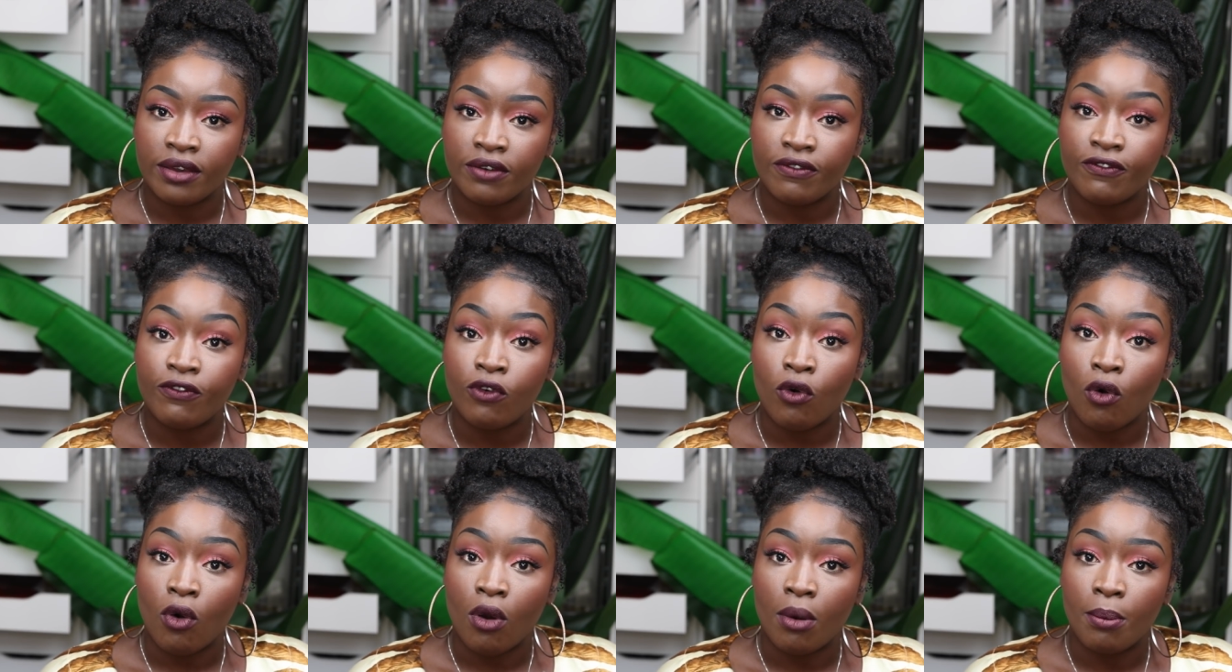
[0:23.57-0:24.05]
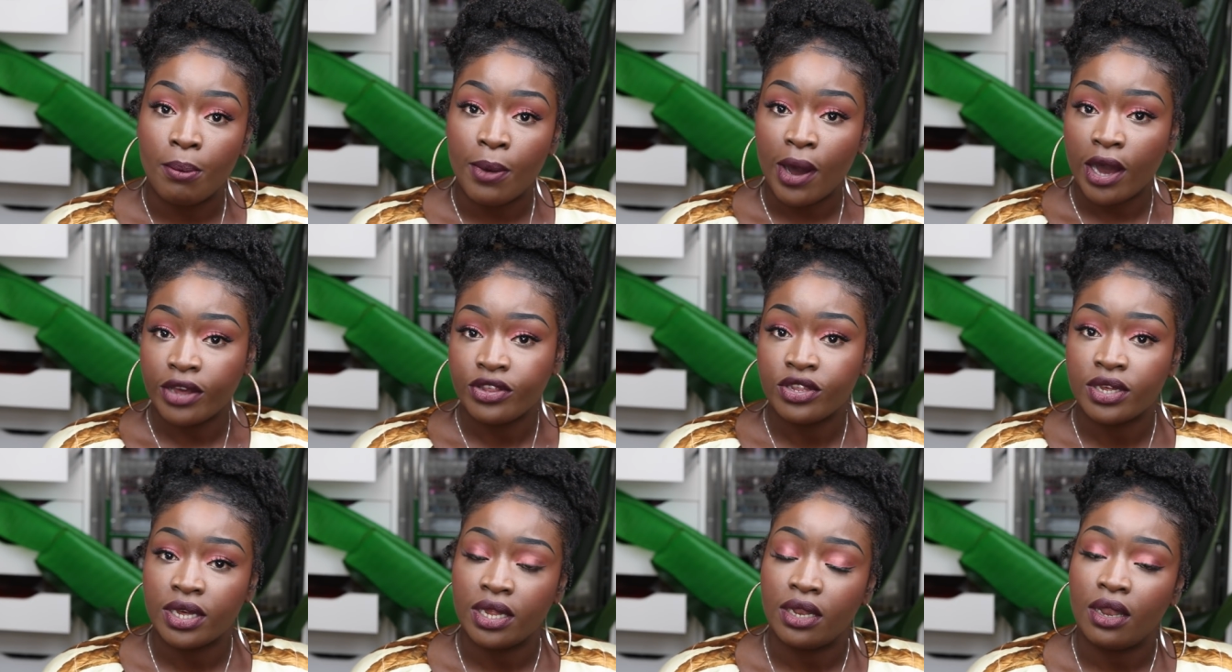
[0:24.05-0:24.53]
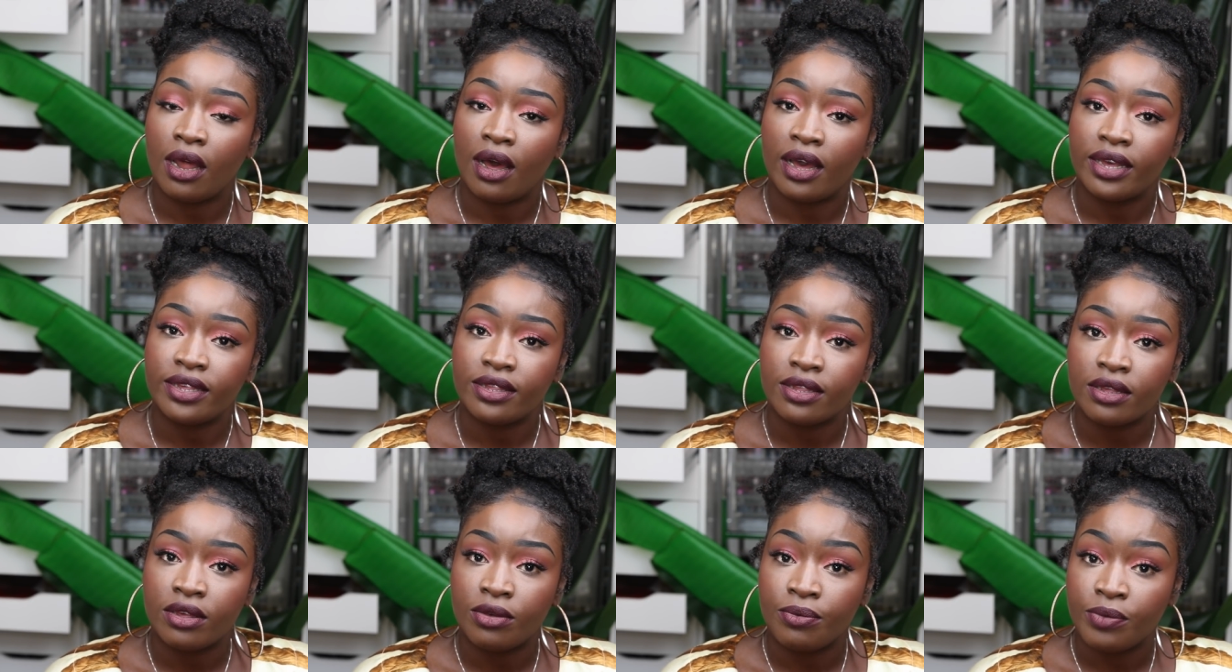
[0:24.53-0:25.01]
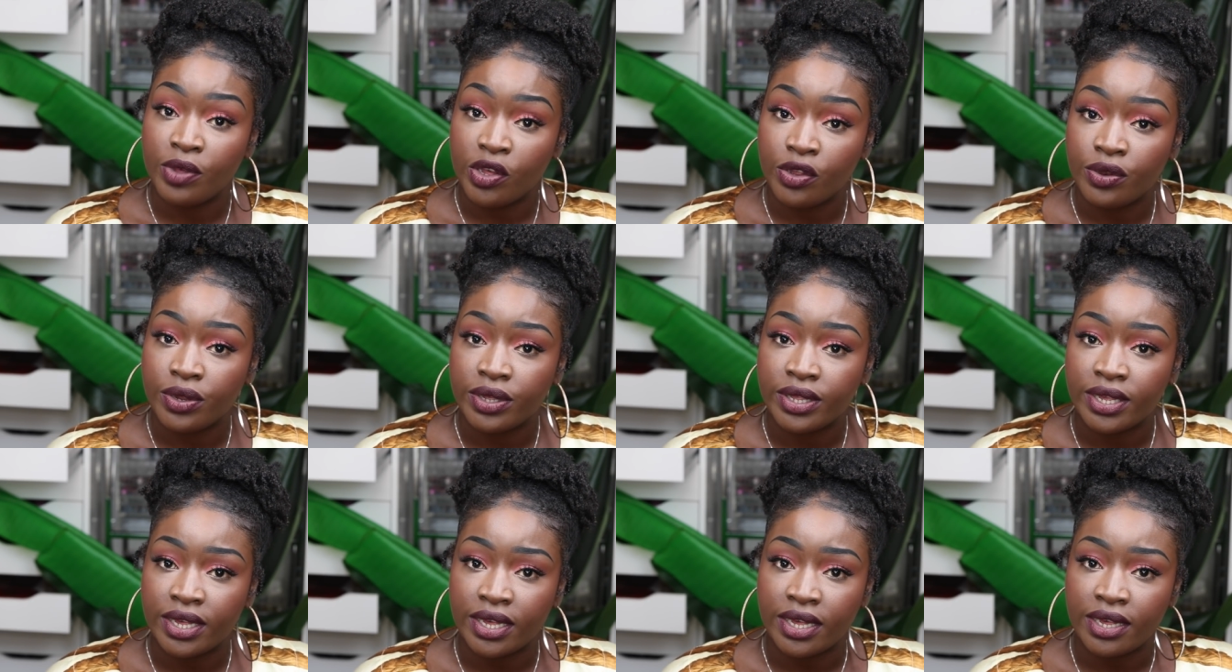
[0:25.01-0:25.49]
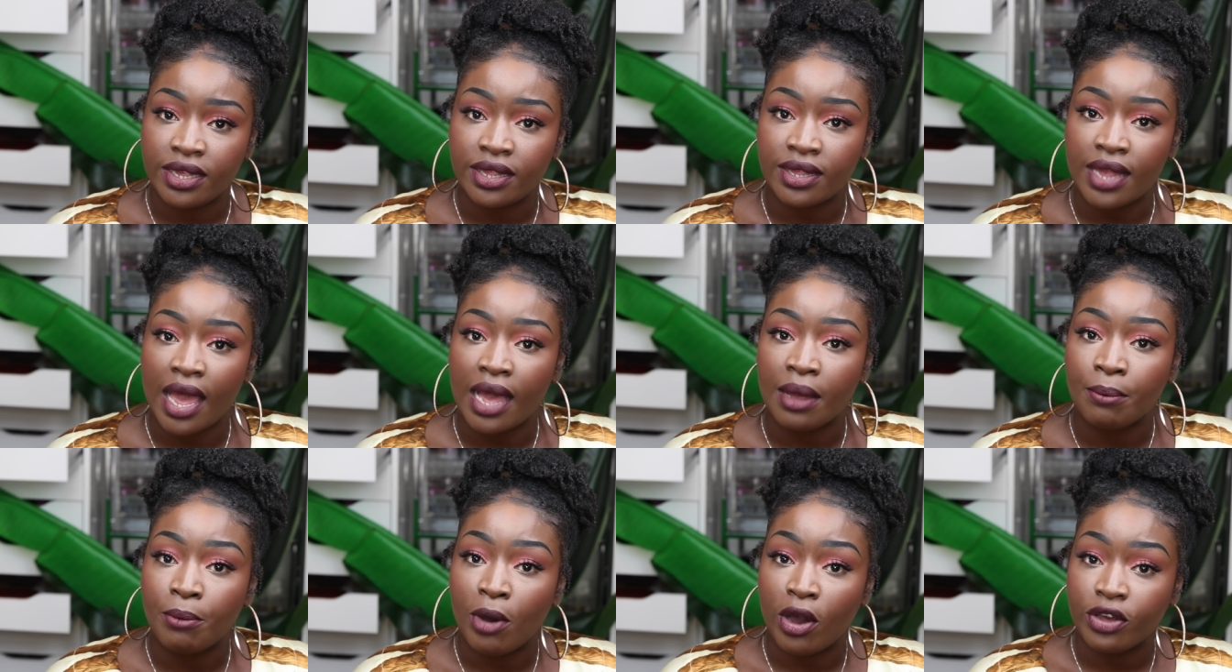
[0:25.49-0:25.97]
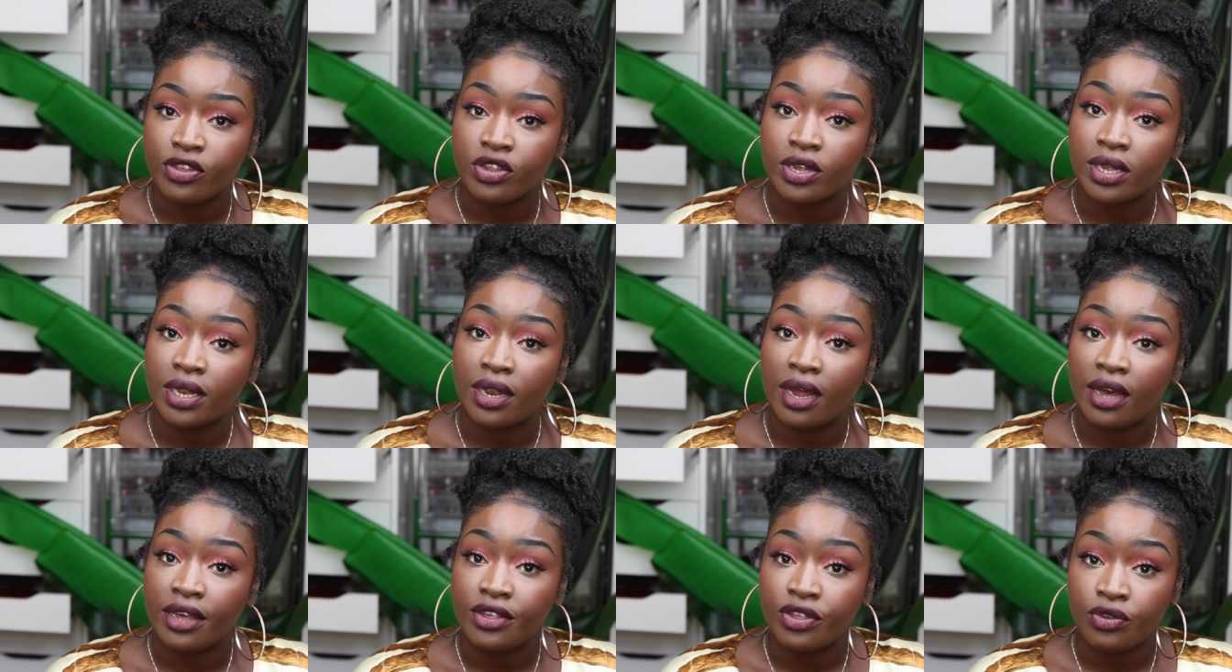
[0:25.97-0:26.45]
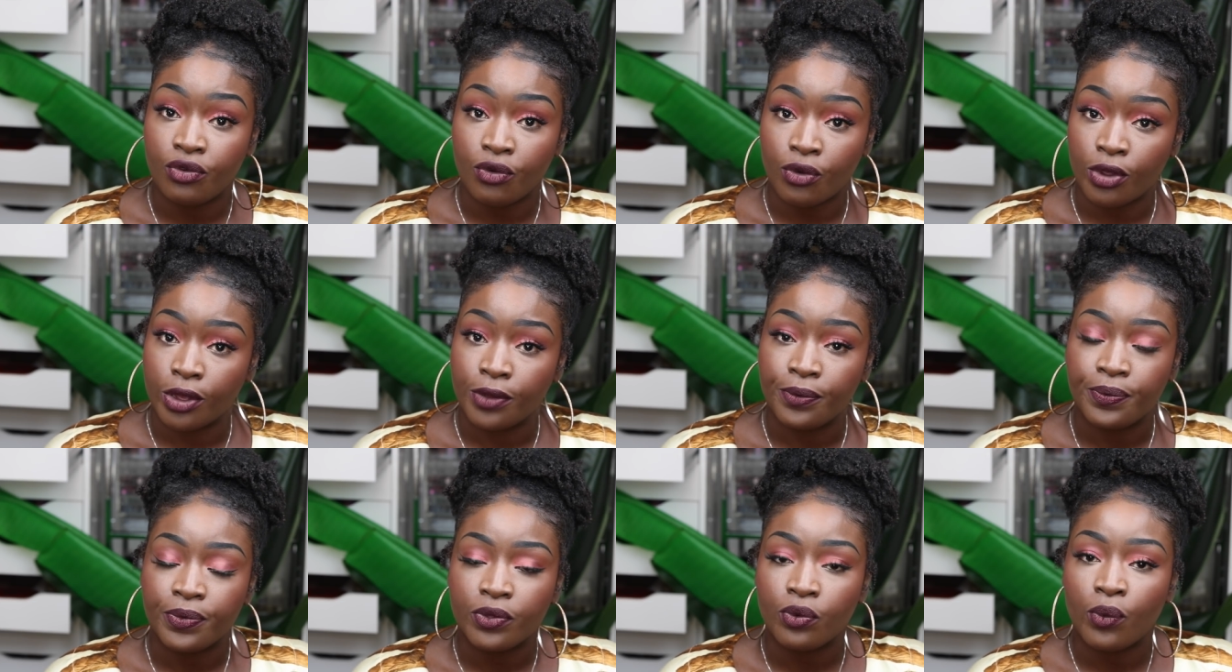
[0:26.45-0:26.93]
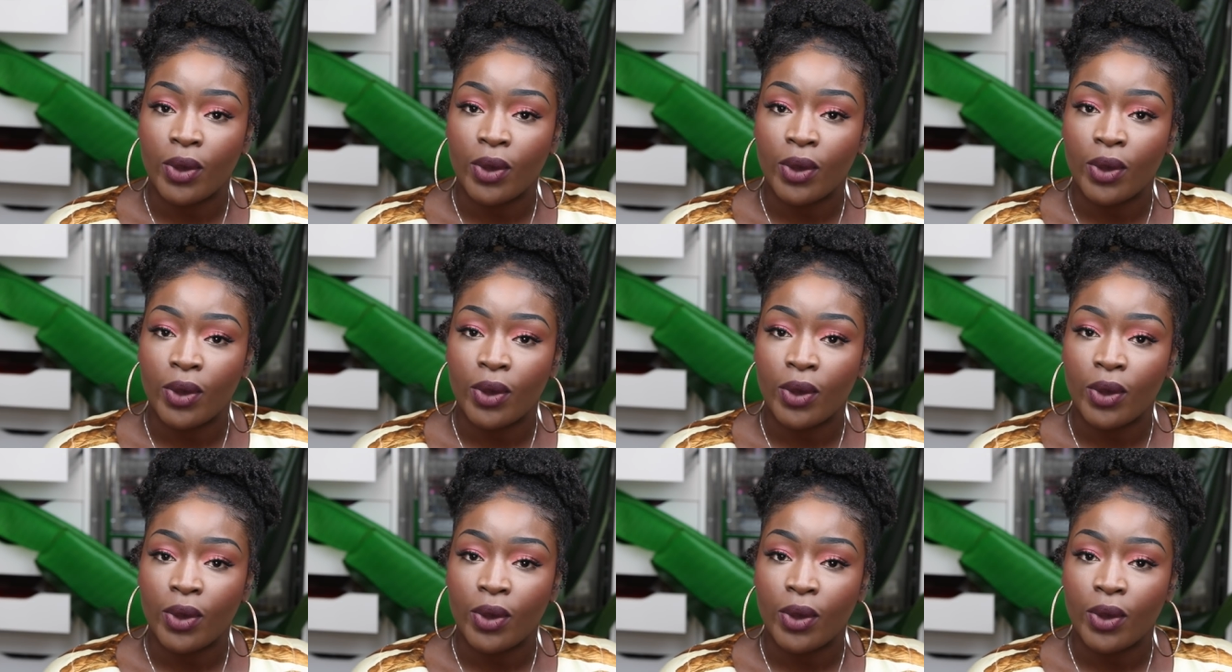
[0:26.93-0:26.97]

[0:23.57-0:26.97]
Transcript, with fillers: for marginalized communities and marginalized groups,